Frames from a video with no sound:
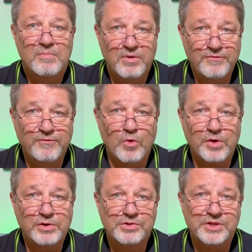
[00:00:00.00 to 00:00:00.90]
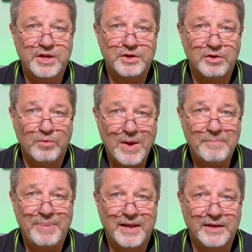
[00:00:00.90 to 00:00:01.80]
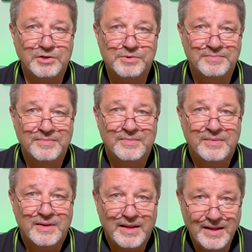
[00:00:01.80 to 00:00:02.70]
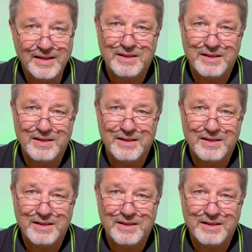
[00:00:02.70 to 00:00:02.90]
before you sent your web page. It